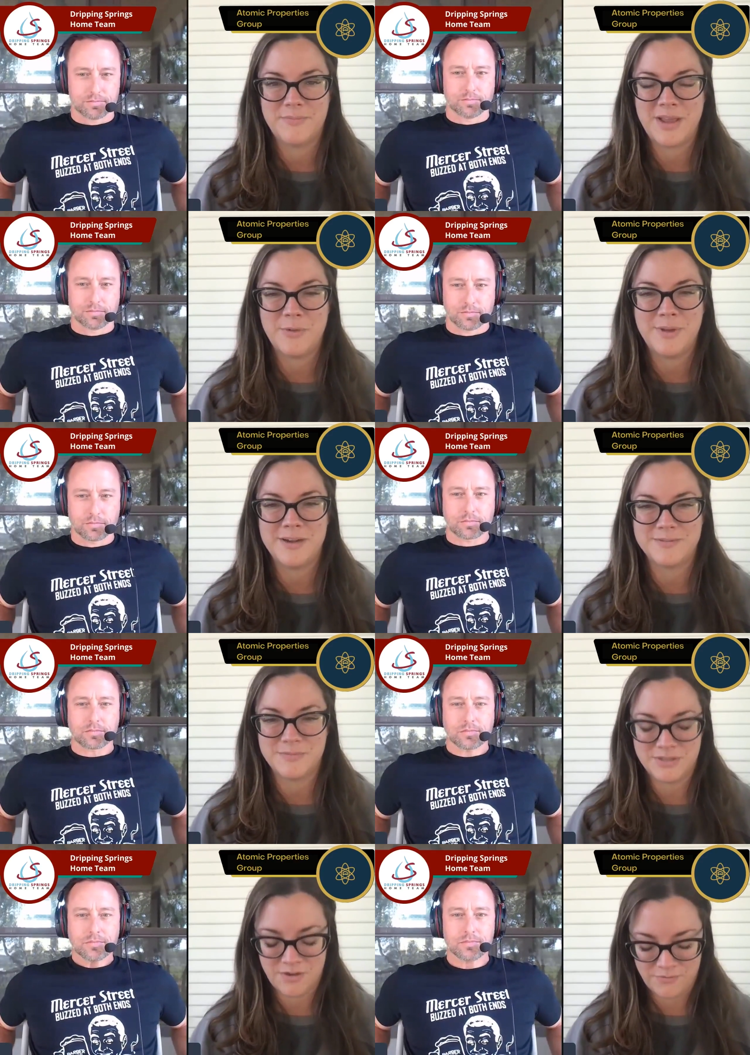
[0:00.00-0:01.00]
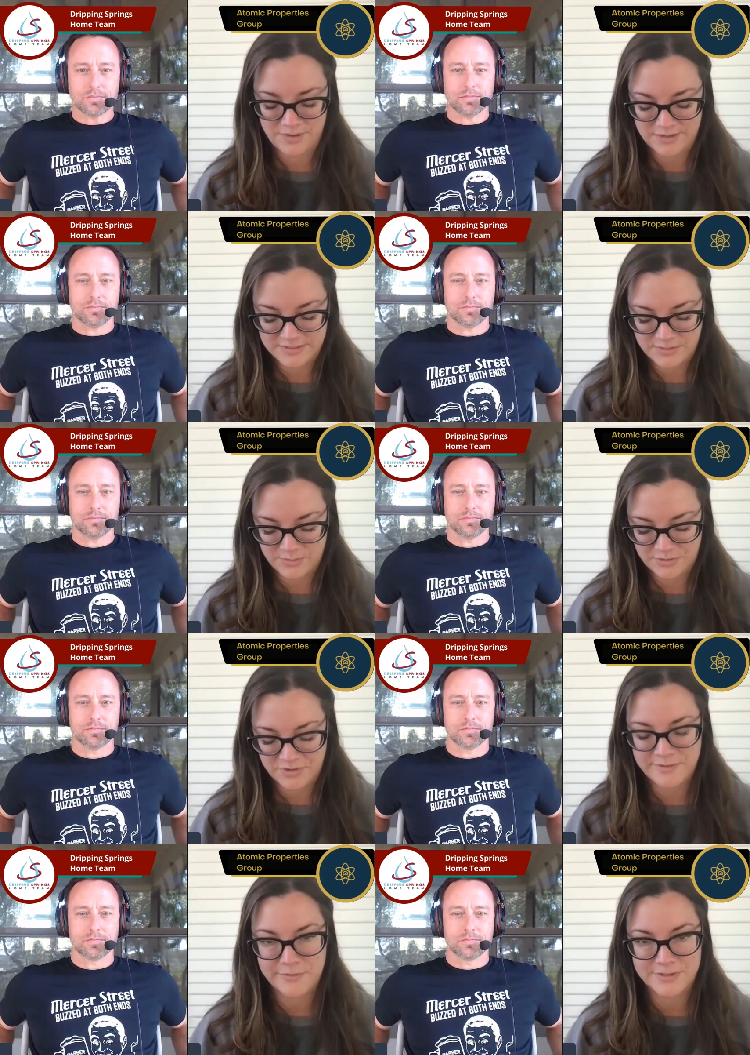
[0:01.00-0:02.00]
Speaker 1: I hope I don't overuse the word
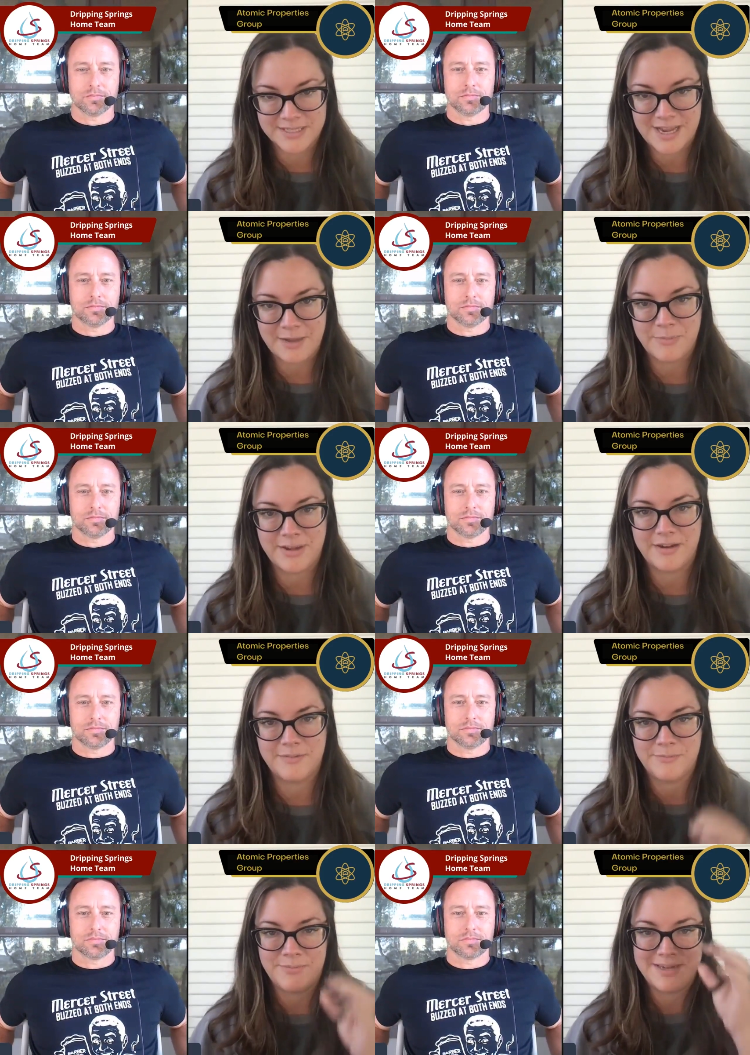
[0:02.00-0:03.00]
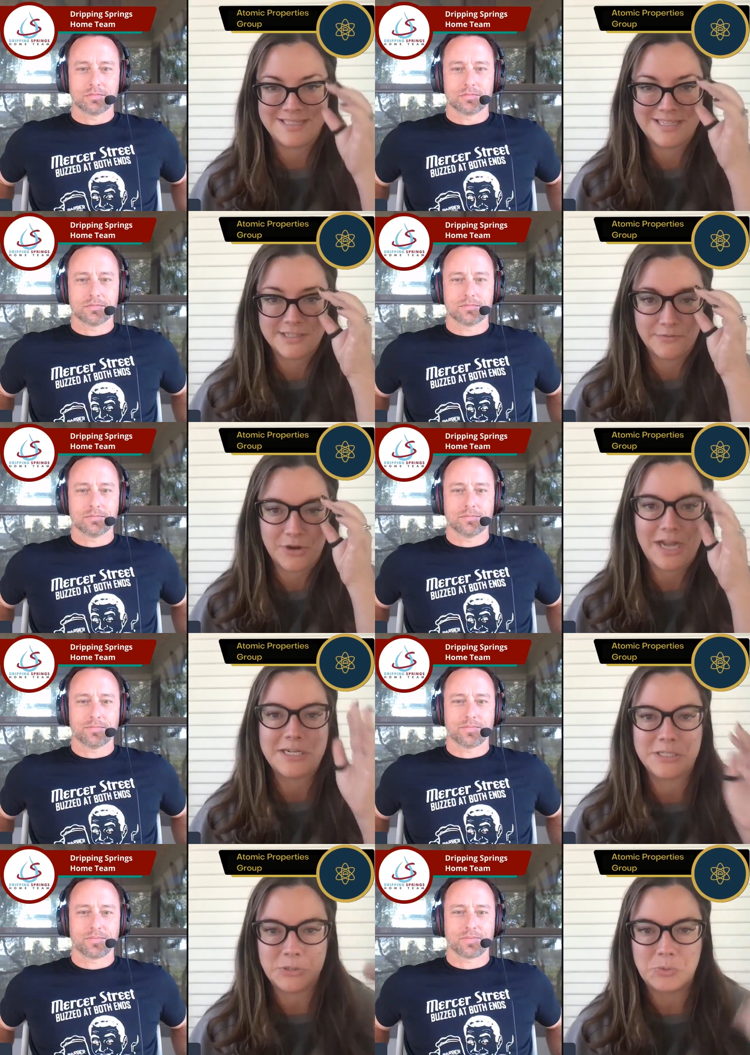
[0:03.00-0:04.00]
grateful today, but my sense of
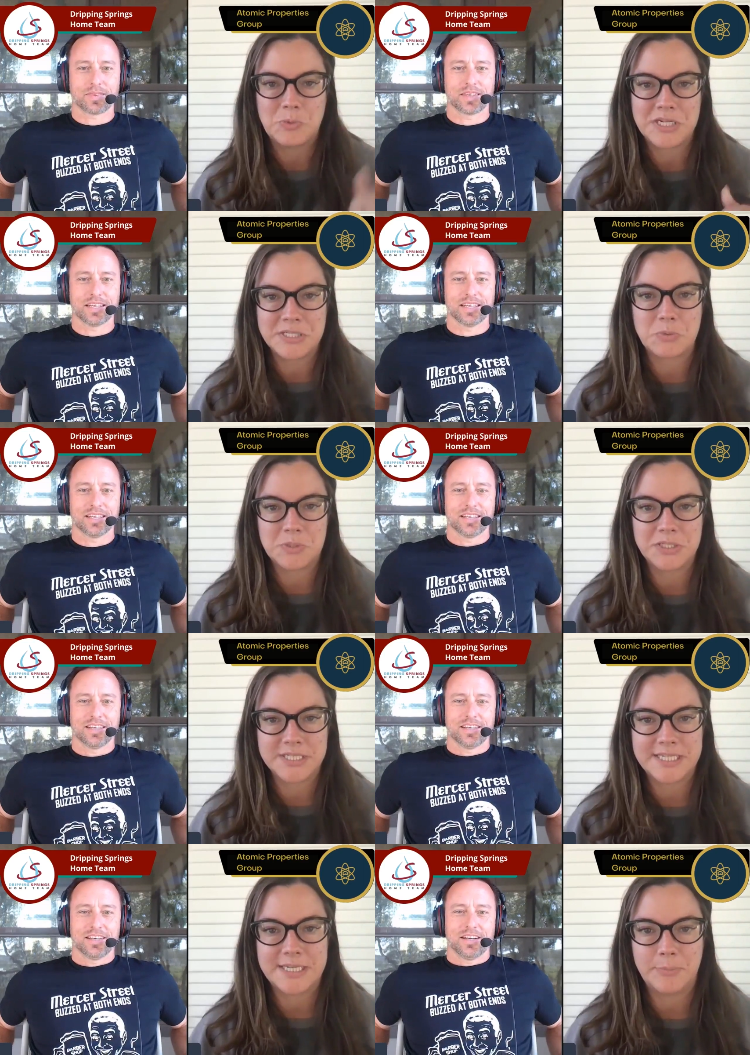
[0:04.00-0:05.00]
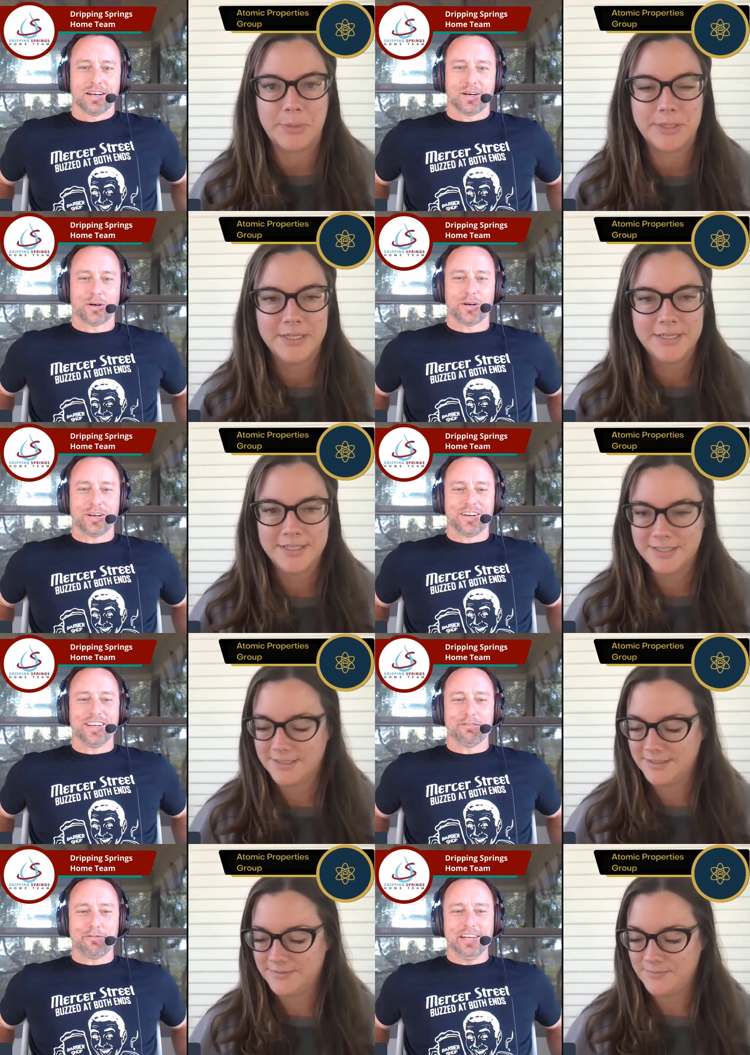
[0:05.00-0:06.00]
gratitude runs real deep.
Speaker 2: Are, are
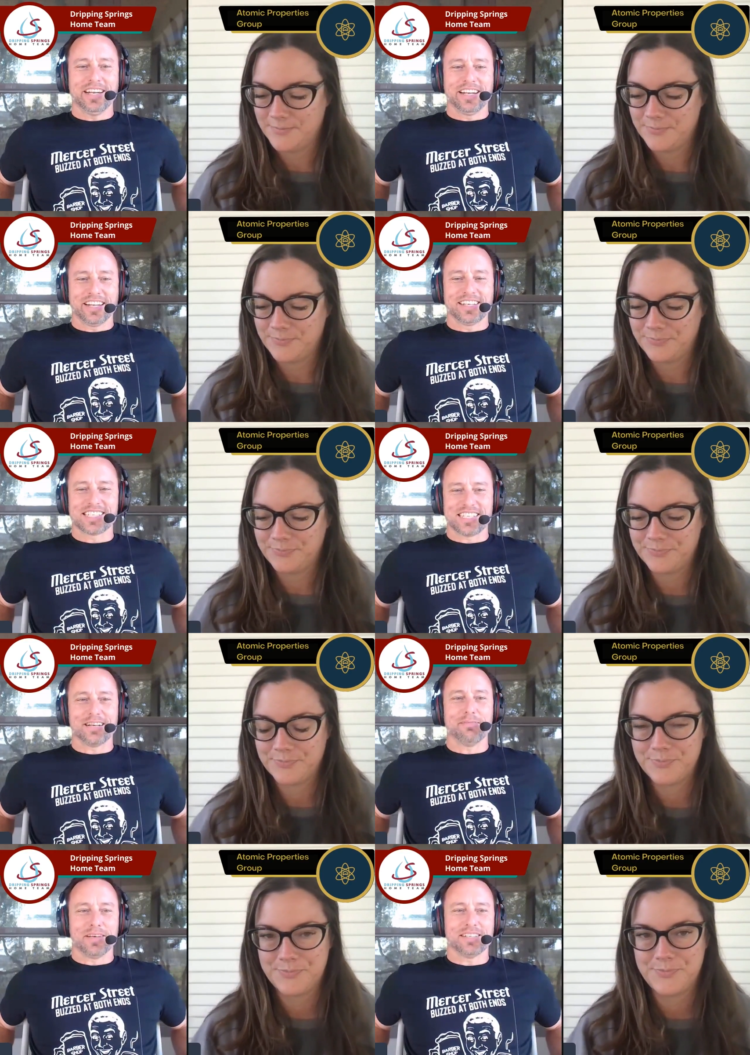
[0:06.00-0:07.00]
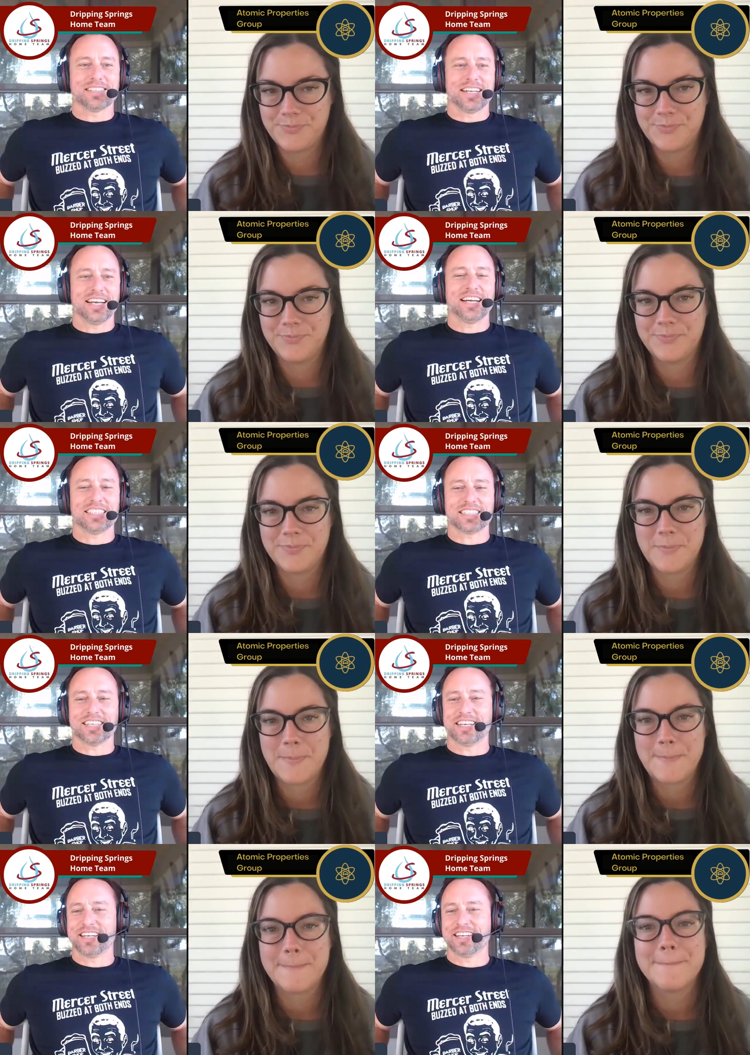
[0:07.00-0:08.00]
you feeling a little sentimental today,
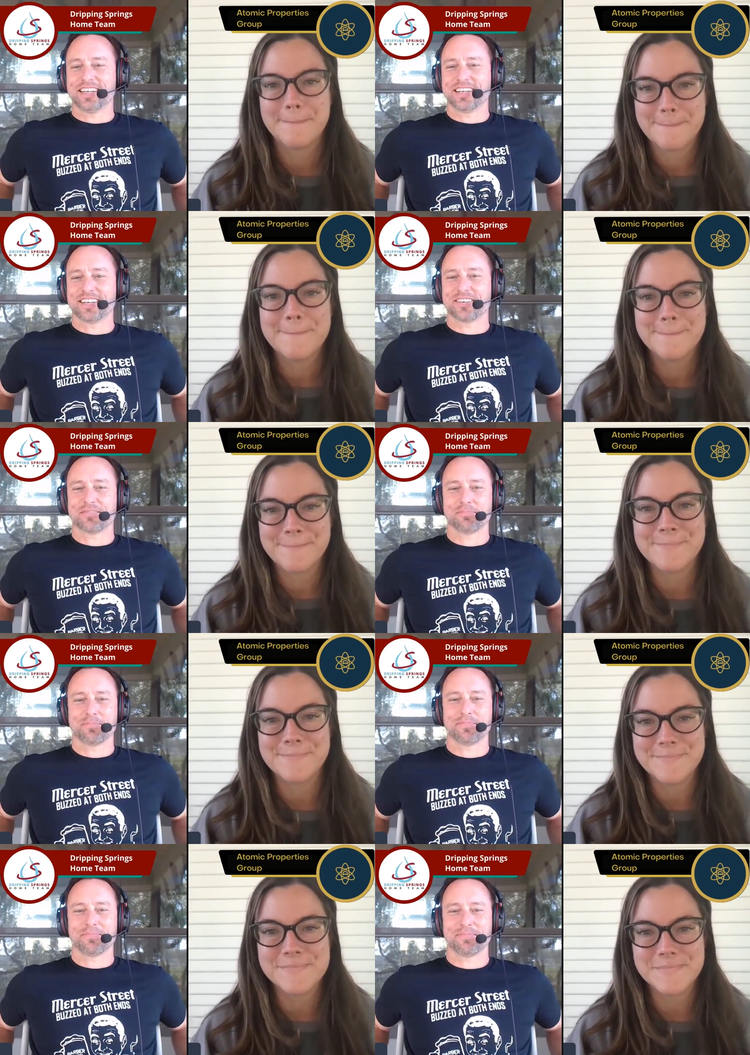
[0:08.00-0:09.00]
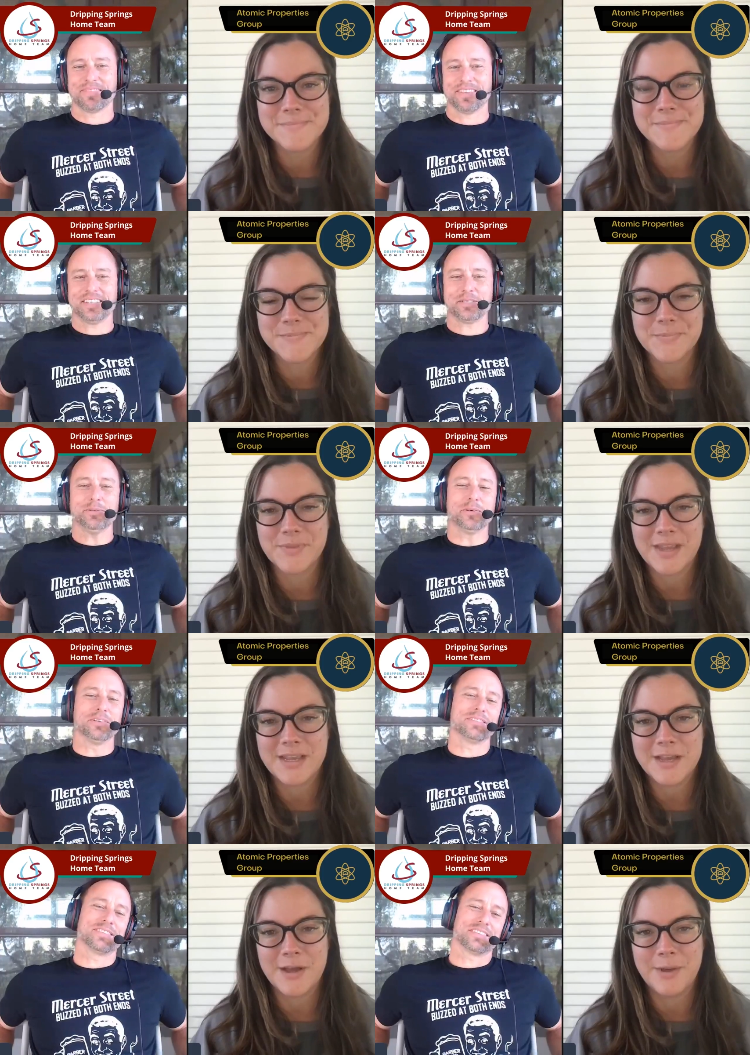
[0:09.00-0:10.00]
Ashley?
Speaker 1: Mm-hmm. Cool.
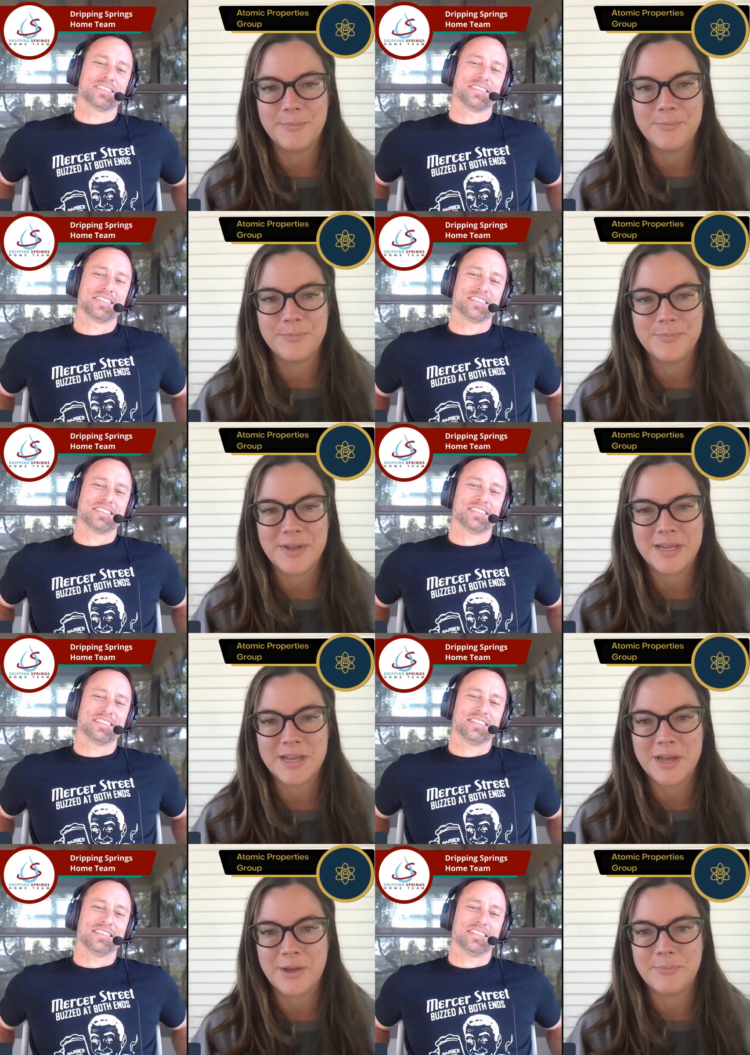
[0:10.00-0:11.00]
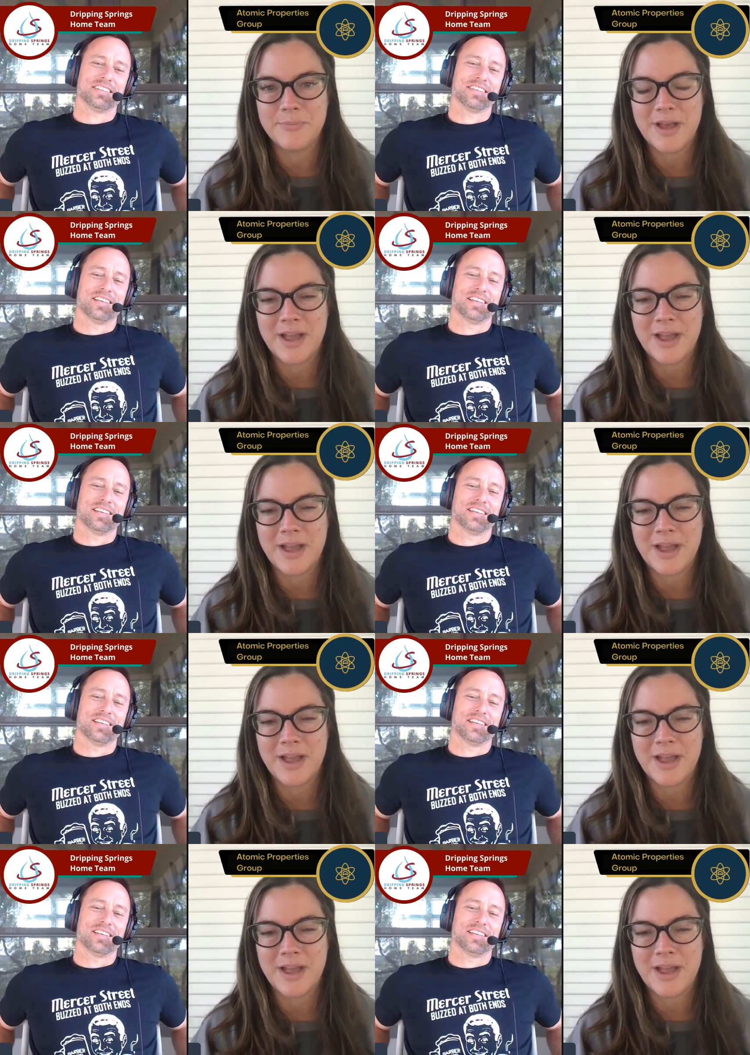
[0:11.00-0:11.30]
I am. I am.